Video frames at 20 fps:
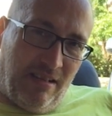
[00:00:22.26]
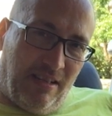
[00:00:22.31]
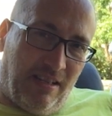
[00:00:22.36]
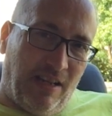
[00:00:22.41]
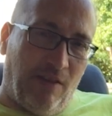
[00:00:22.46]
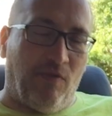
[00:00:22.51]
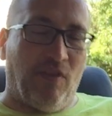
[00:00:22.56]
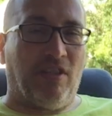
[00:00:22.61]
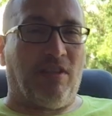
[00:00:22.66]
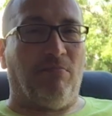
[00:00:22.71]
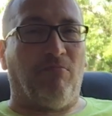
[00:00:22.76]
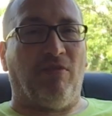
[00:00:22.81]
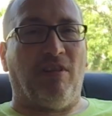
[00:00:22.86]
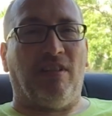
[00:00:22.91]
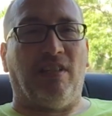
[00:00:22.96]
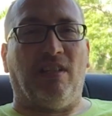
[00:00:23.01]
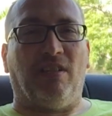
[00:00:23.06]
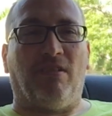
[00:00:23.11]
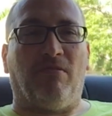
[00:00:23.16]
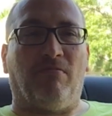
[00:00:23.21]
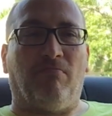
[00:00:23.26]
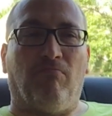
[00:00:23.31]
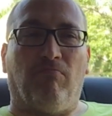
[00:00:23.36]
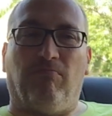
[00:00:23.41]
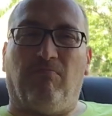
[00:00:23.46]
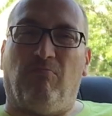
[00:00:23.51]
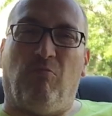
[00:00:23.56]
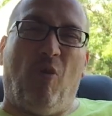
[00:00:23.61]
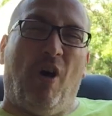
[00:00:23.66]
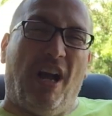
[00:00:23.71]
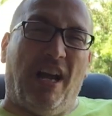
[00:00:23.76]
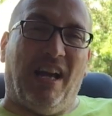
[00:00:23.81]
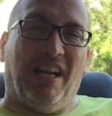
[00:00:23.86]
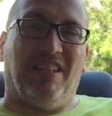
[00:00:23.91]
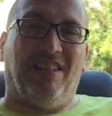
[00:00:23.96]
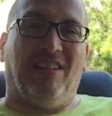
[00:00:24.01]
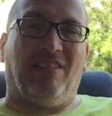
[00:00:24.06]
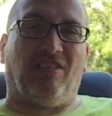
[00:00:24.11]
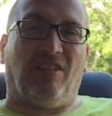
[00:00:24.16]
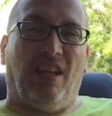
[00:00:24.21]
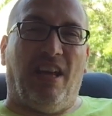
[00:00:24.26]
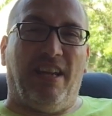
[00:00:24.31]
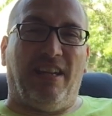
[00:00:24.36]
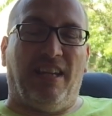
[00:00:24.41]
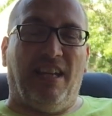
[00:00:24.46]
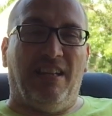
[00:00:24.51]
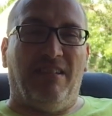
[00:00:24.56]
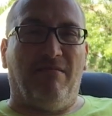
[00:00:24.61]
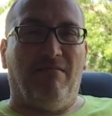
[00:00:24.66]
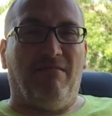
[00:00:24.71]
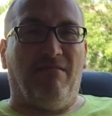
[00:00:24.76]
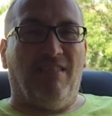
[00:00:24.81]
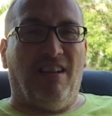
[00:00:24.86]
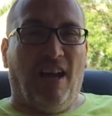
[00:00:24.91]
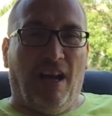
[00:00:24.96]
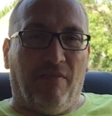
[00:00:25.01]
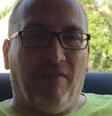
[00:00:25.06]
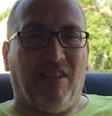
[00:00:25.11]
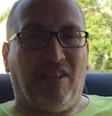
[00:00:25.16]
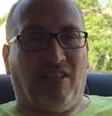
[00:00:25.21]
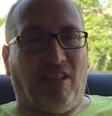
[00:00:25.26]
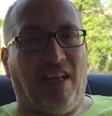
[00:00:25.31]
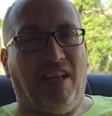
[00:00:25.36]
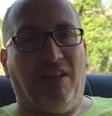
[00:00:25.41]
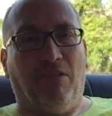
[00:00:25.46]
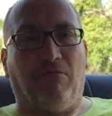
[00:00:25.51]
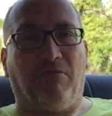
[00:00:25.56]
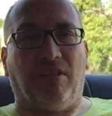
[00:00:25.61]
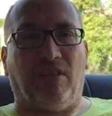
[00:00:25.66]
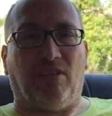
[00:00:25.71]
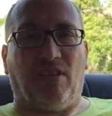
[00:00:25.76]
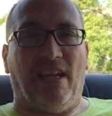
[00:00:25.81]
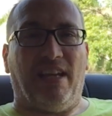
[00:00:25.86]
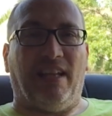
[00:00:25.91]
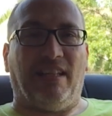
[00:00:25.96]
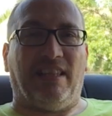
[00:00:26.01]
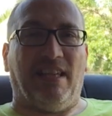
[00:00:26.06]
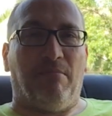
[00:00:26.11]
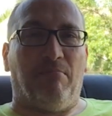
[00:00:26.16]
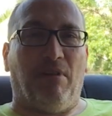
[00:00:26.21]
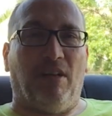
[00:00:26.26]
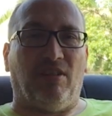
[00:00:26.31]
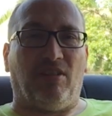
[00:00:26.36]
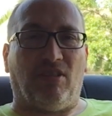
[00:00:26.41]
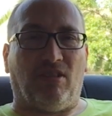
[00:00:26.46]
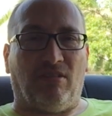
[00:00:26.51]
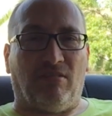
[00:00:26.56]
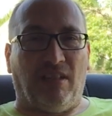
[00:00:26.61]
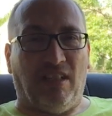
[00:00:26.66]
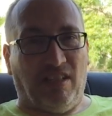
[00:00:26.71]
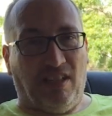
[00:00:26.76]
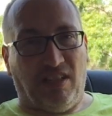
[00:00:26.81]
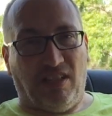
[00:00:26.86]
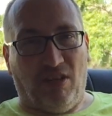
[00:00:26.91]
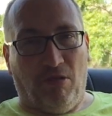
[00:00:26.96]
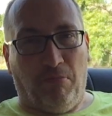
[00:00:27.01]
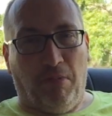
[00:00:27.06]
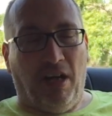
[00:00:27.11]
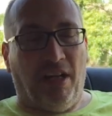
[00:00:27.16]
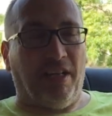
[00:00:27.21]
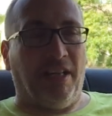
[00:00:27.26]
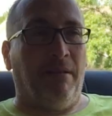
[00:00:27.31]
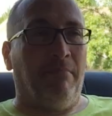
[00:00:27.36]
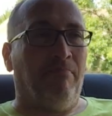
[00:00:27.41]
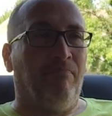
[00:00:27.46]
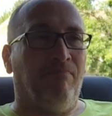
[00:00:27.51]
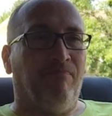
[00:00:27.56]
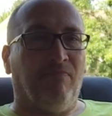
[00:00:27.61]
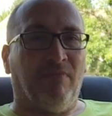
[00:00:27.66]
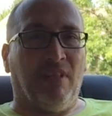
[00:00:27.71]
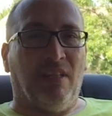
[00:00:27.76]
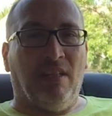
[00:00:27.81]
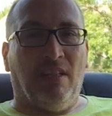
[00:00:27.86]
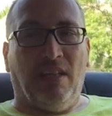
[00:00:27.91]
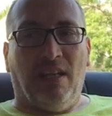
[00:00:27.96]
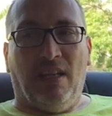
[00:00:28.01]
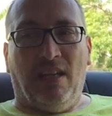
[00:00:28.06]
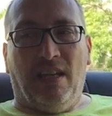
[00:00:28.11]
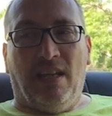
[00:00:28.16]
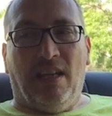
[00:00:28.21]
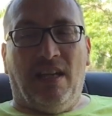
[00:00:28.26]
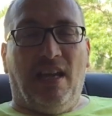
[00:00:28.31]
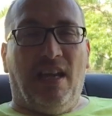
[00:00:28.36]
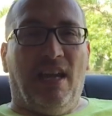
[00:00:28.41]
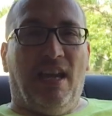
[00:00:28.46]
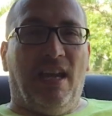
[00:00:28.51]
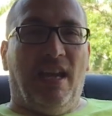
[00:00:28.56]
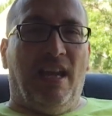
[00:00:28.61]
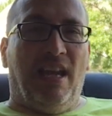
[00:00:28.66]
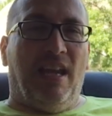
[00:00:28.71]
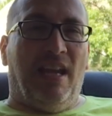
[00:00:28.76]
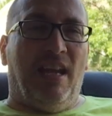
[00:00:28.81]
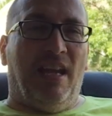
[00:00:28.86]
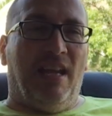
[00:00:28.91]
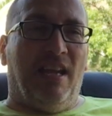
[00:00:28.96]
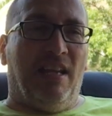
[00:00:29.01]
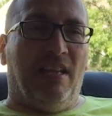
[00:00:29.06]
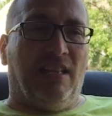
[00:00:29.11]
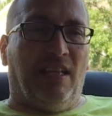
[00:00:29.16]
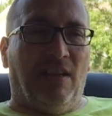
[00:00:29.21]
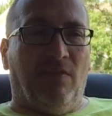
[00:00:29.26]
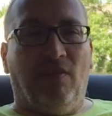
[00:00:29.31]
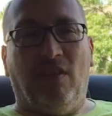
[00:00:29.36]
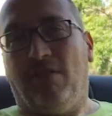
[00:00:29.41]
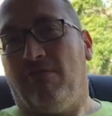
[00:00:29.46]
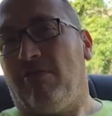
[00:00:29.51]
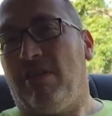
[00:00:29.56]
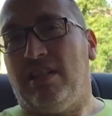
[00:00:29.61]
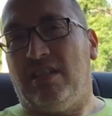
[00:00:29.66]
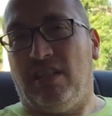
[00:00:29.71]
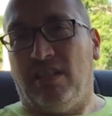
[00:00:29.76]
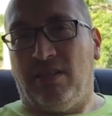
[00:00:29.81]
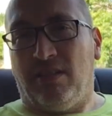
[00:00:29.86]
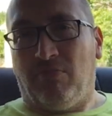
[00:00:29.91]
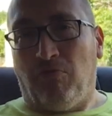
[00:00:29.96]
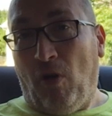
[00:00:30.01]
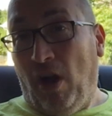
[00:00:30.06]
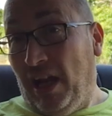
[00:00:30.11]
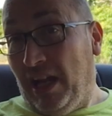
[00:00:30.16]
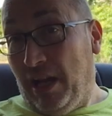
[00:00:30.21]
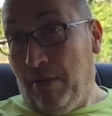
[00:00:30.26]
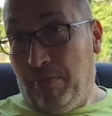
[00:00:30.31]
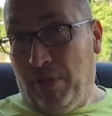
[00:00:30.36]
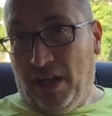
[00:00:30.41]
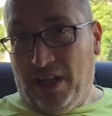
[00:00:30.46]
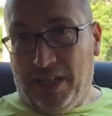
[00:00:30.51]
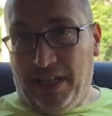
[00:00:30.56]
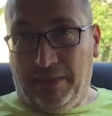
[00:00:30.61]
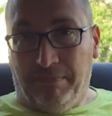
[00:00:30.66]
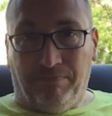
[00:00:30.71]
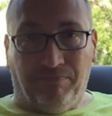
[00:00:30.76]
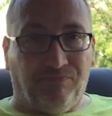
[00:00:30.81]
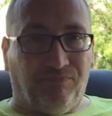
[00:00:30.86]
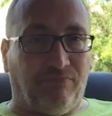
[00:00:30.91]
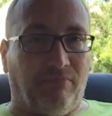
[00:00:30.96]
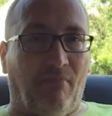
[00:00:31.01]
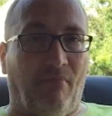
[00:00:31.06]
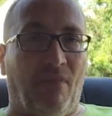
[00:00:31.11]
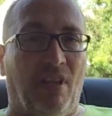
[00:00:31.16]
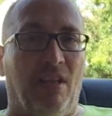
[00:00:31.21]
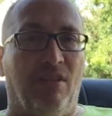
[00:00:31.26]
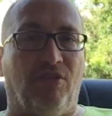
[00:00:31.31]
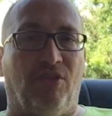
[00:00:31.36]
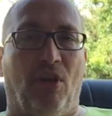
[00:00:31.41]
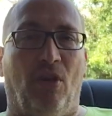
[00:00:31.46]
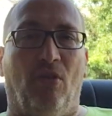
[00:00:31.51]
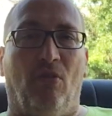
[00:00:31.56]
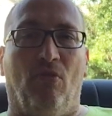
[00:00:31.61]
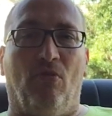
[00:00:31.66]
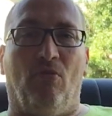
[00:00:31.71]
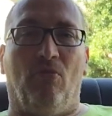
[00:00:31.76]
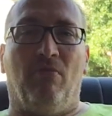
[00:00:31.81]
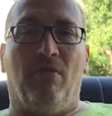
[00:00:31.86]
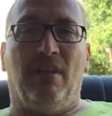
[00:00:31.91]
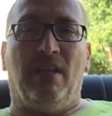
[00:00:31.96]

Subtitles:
give you some reasons why I dislike it. Obviously, I don't dislike it that much because I still bought it, and give you the reasons why I bought it. So